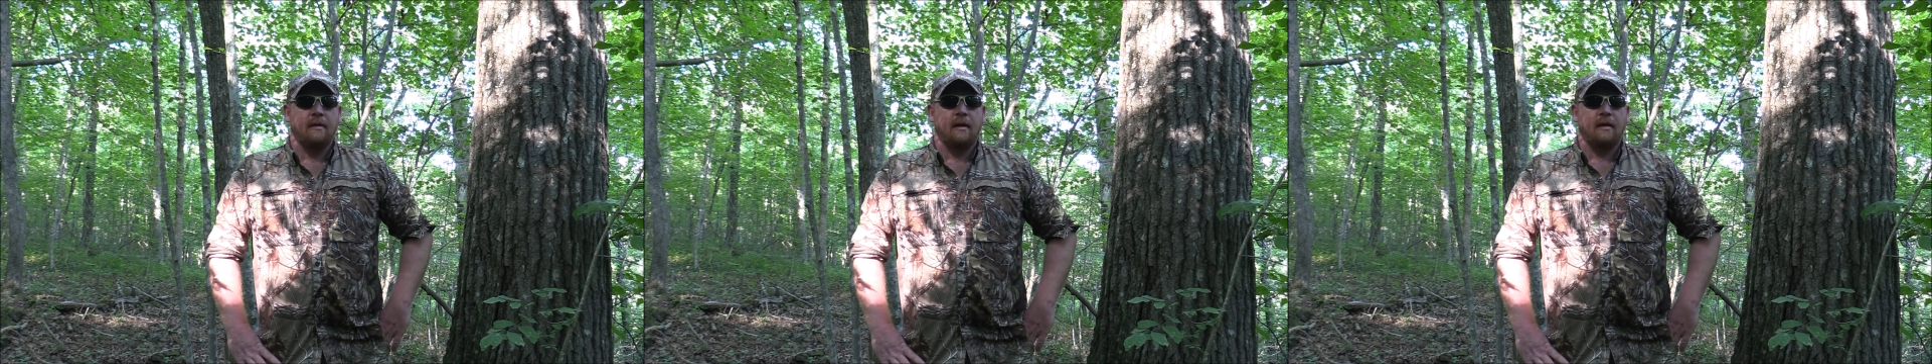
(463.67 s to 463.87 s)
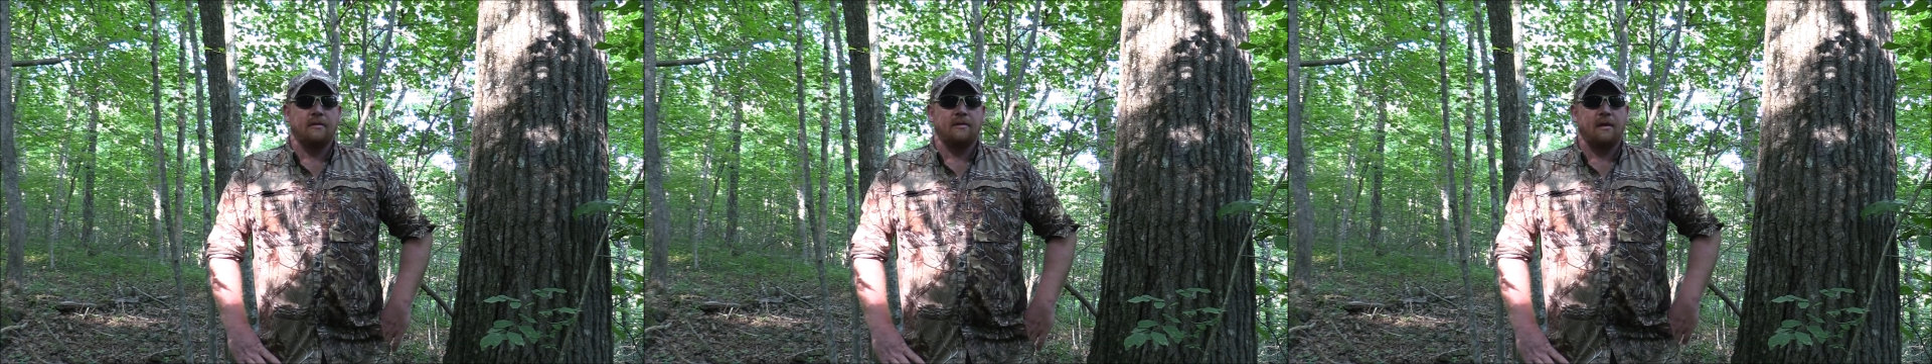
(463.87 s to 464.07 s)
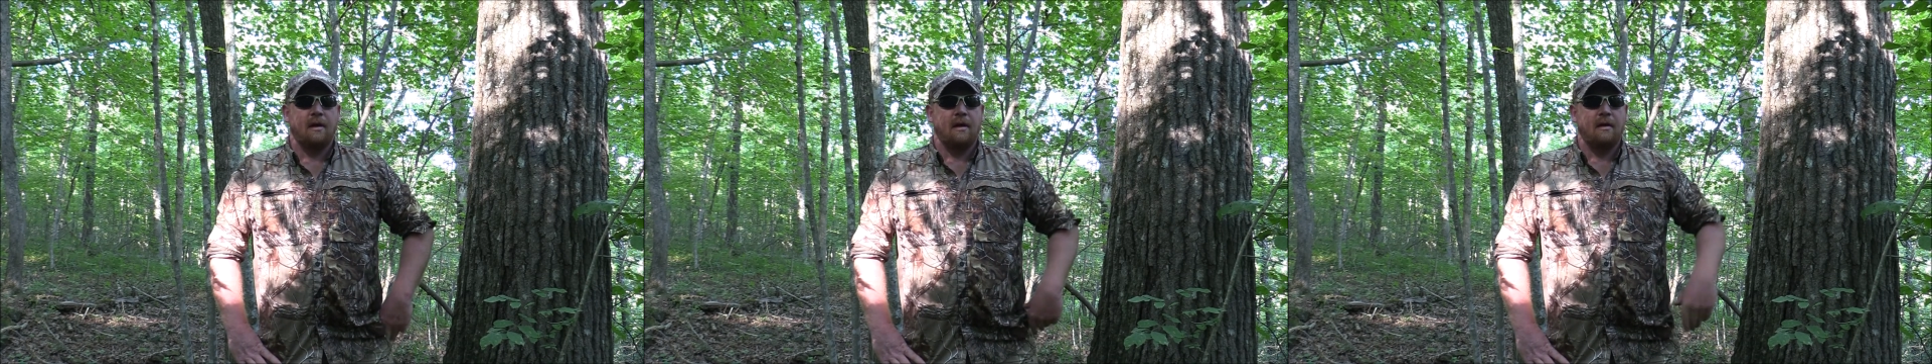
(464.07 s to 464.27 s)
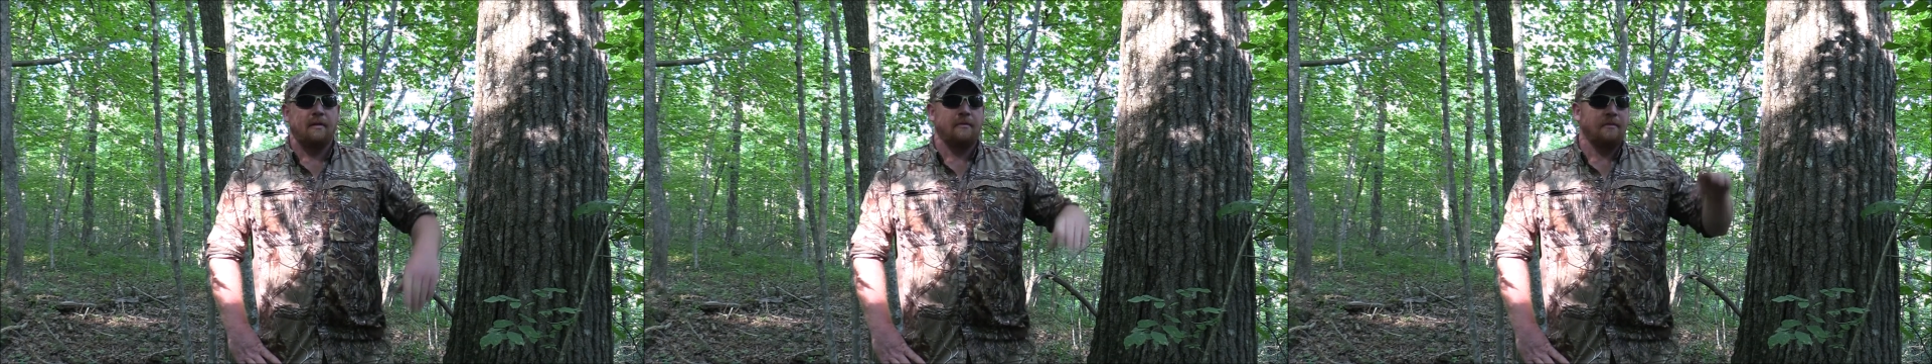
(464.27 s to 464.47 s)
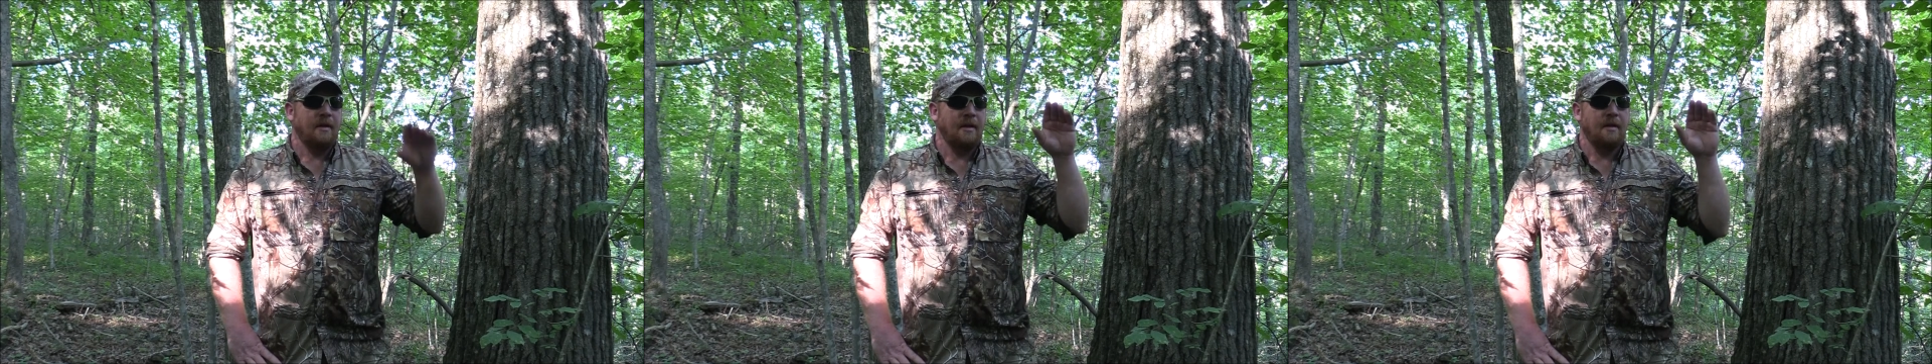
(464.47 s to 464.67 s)
I shot,
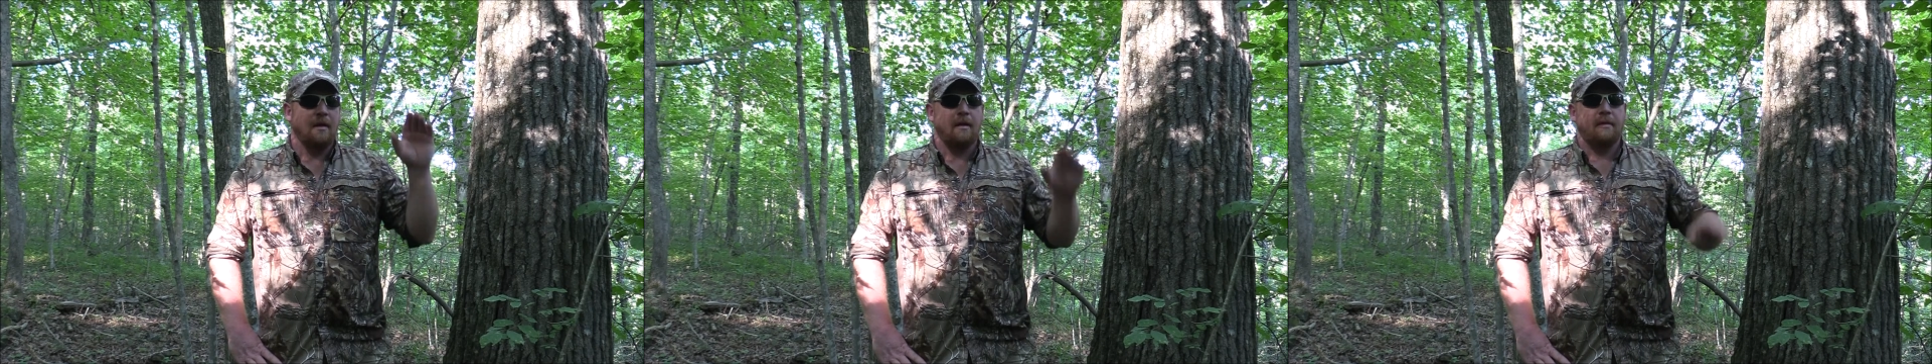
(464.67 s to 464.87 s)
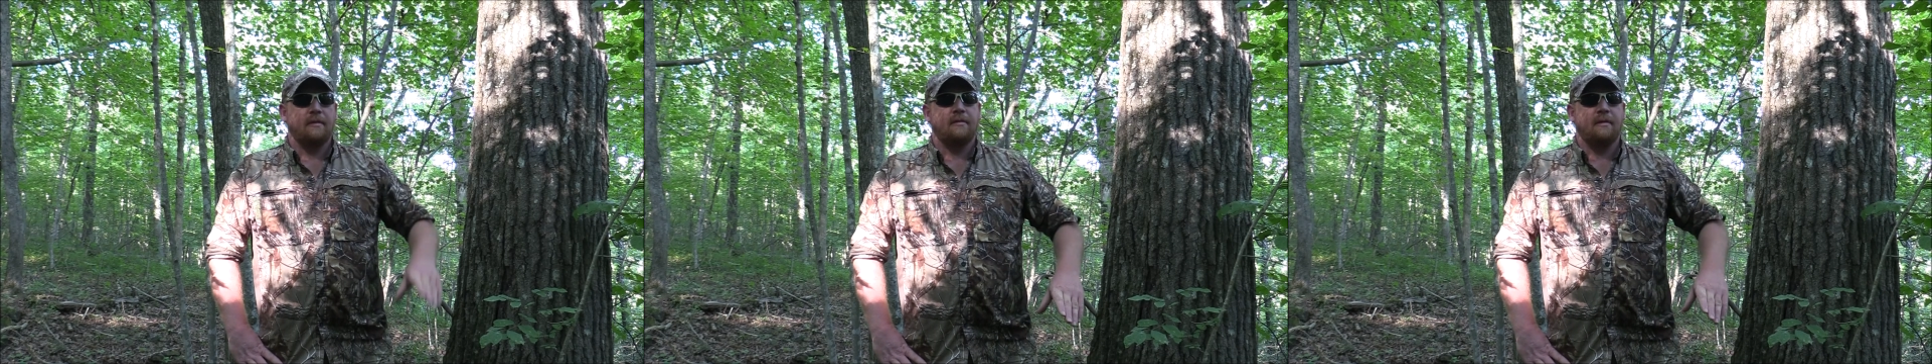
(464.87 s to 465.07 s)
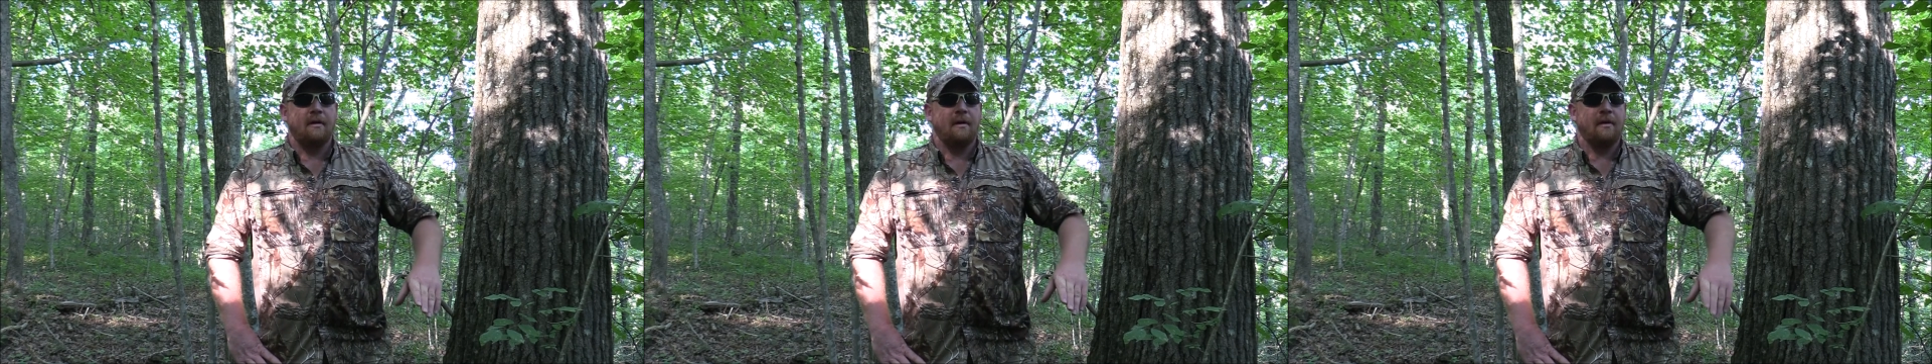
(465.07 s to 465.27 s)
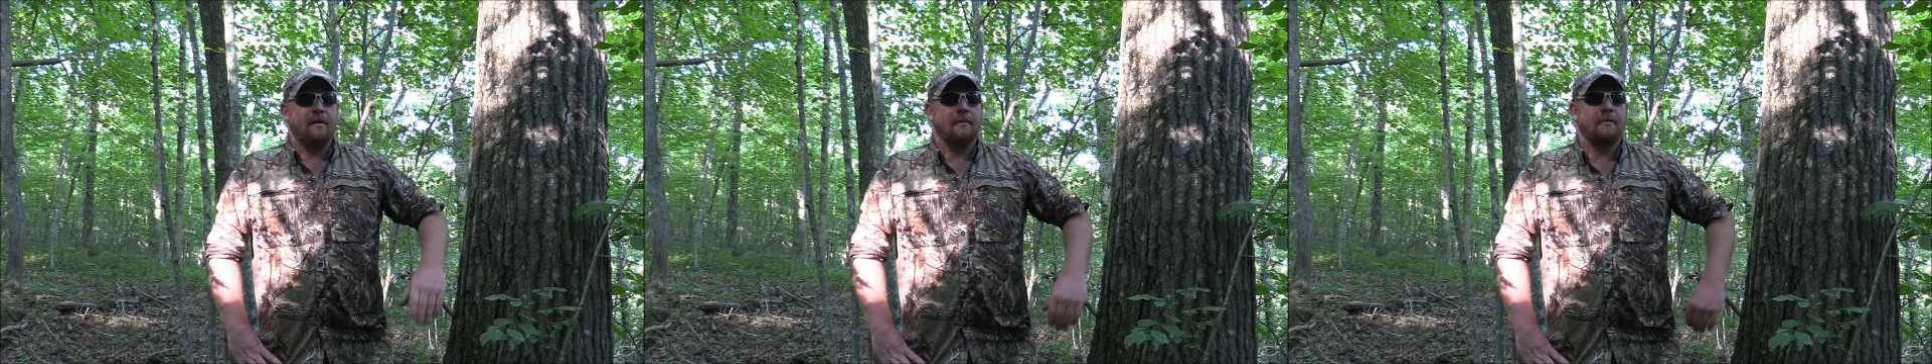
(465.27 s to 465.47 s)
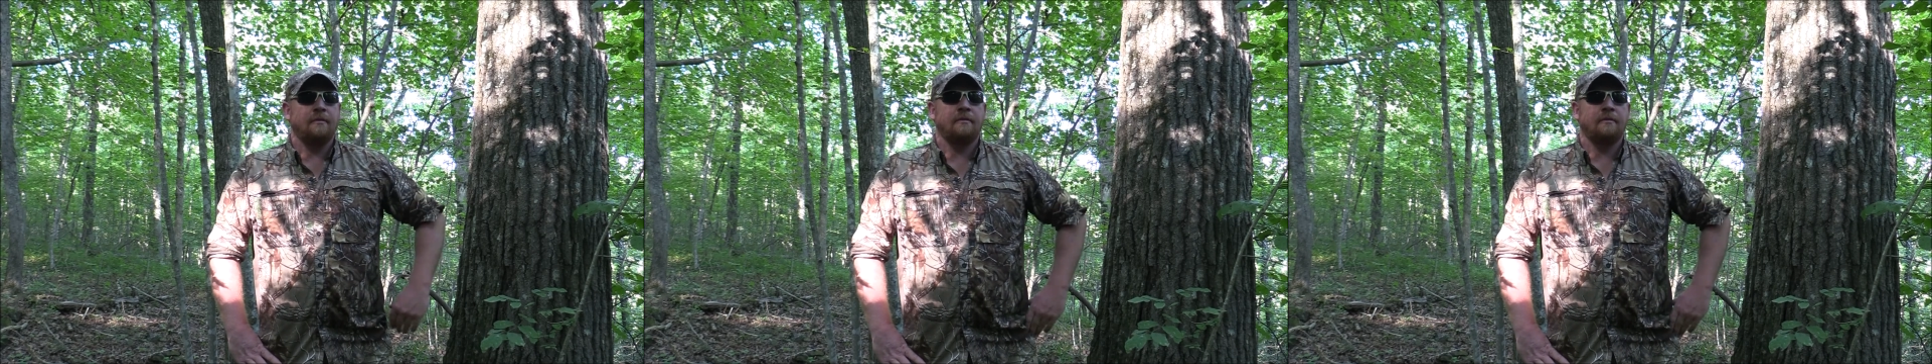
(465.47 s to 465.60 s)
he ducked the string.